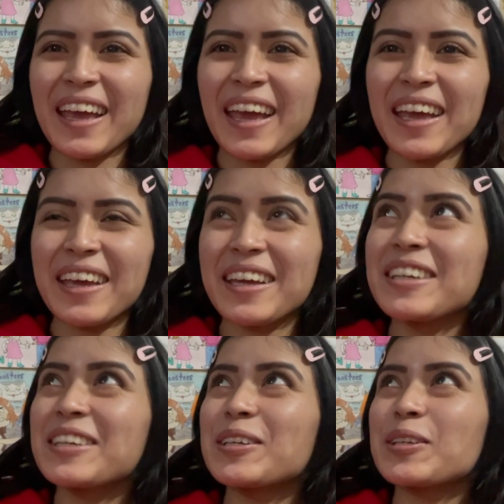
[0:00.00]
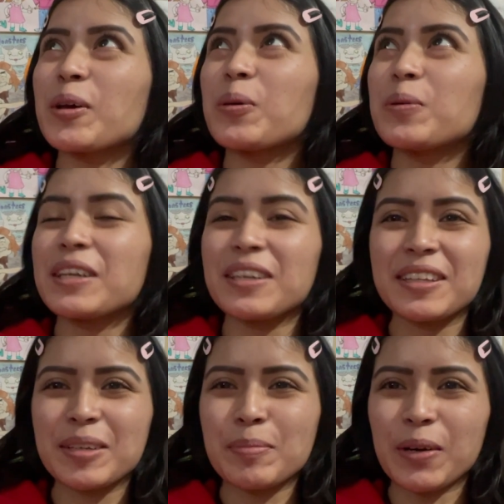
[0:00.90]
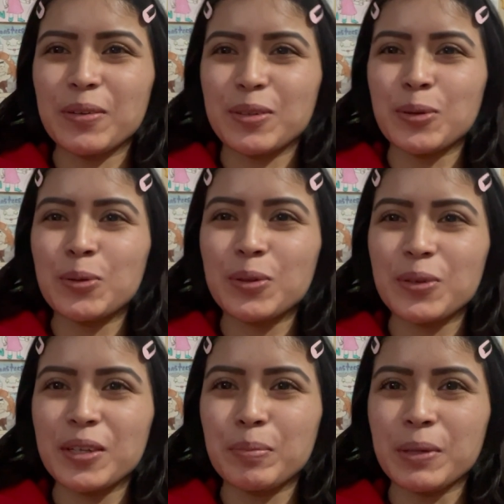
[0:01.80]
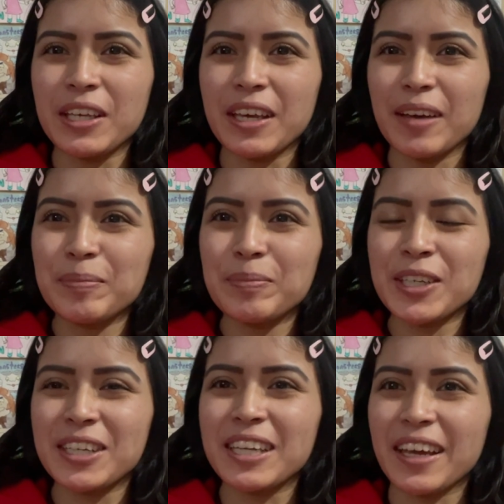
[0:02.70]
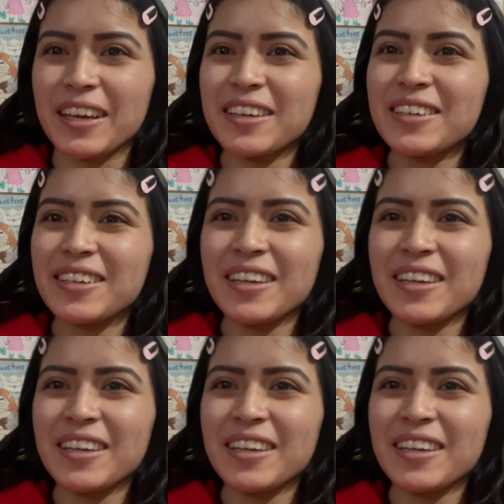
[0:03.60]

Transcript: Hey, so it's about 2:30 p.m. today,